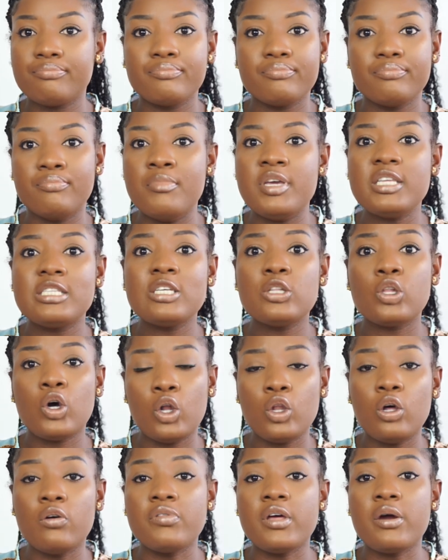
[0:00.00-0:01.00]
meeting
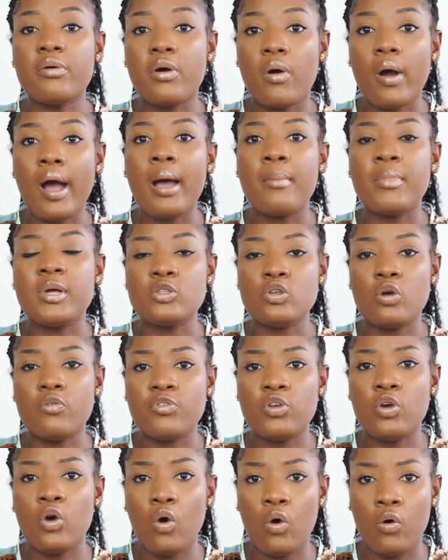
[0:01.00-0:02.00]
all of the requirements
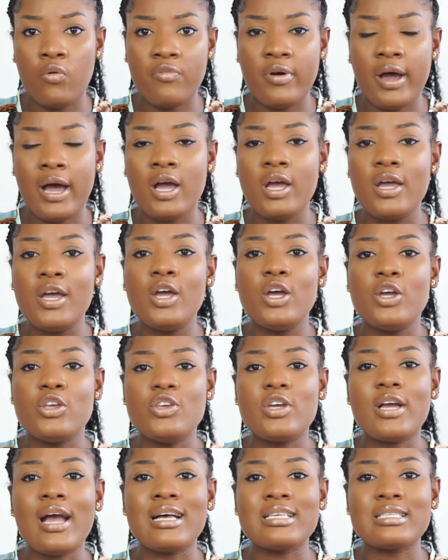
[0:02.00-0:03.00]
of your offer
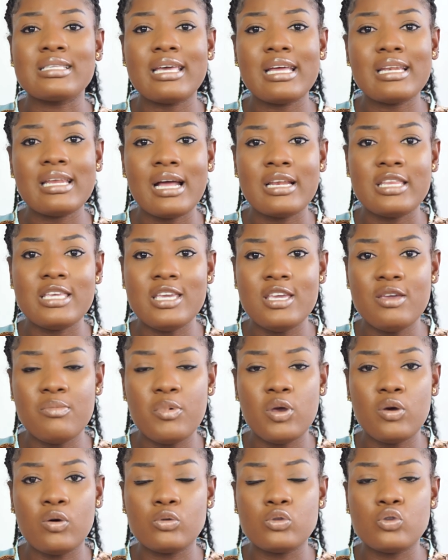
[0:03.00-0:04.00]
you can send an
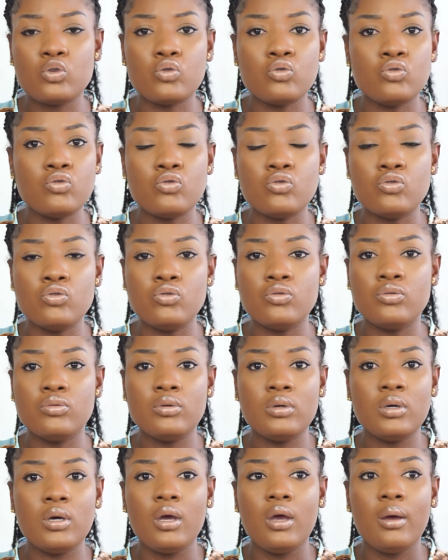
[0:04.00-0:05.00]
email to
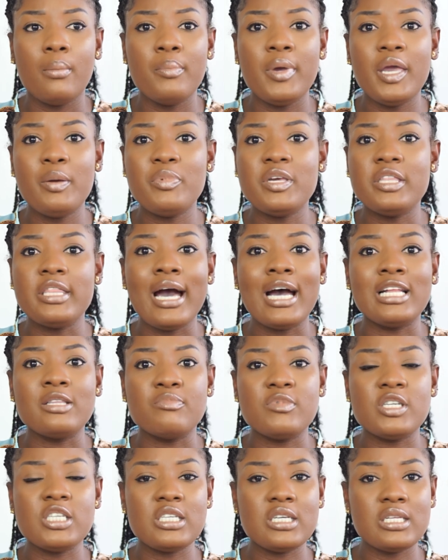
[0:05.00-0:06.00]
maybe the
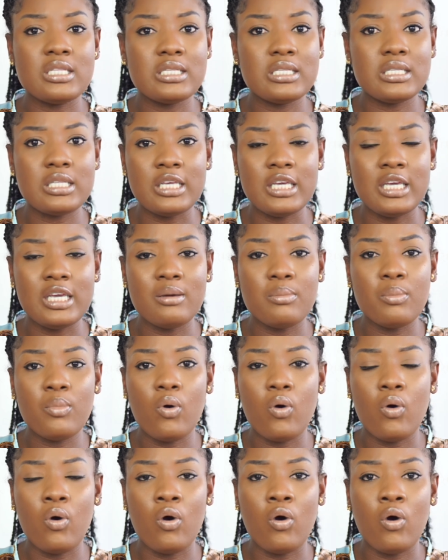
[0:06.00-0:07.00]
admissions team
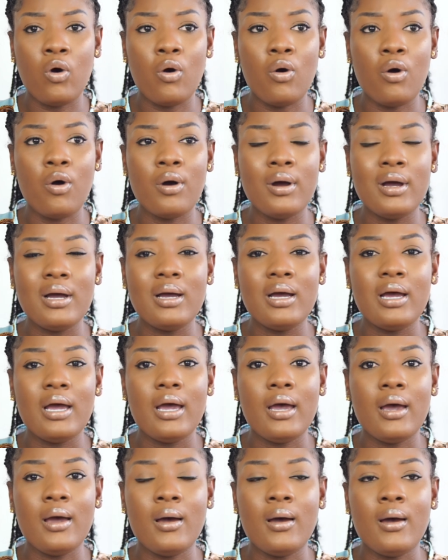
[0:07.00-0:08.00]
or
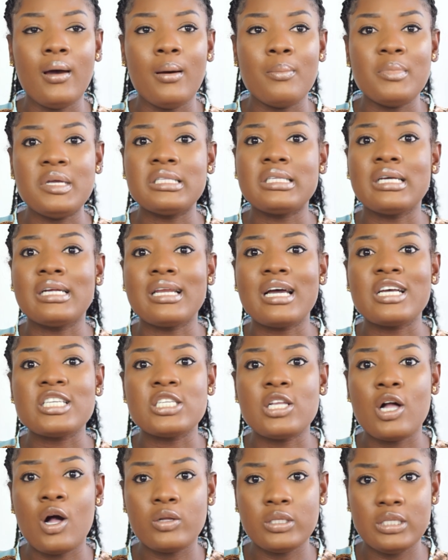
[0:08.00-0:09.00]
um,
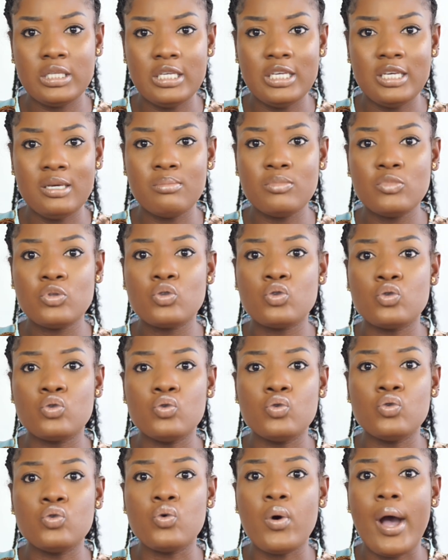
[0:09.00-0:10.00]
international team
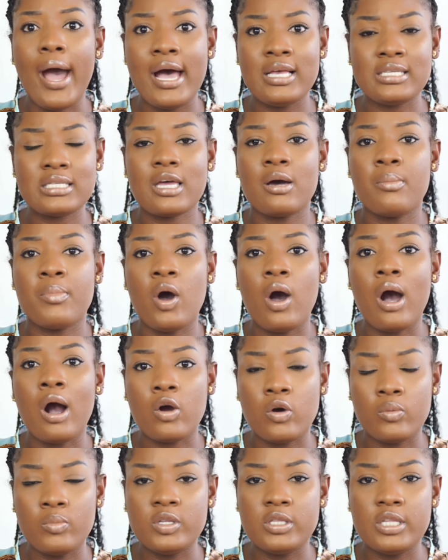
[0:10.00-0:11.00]
to ask about
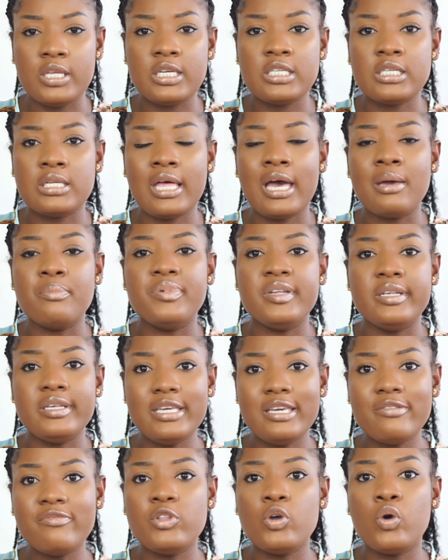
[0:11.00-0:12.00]
accommodation. I
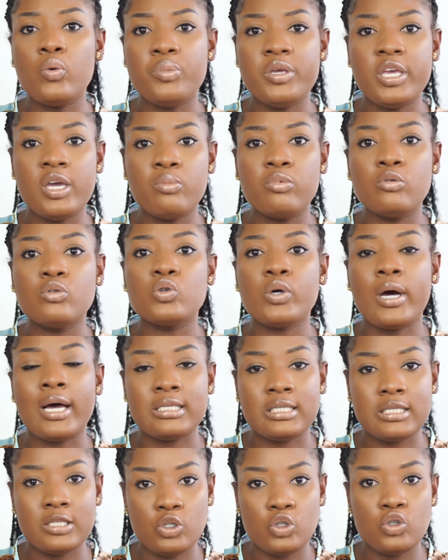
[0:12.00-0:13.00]
believe they'll be able to
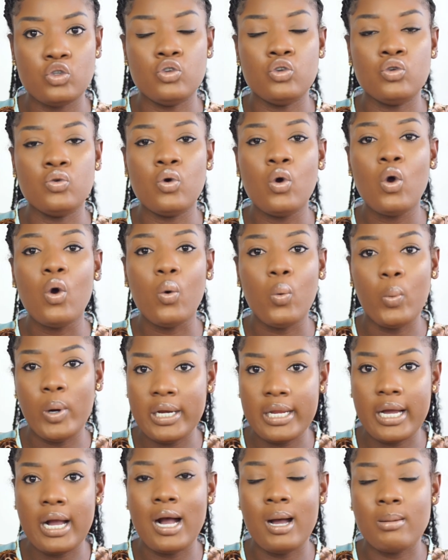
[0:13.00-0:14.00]
assist you
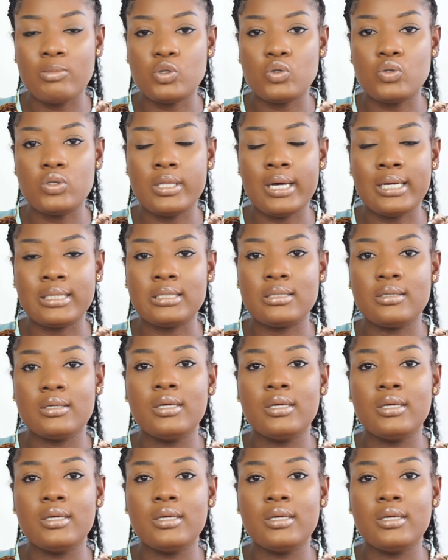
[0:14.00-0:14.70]
when it comes to that.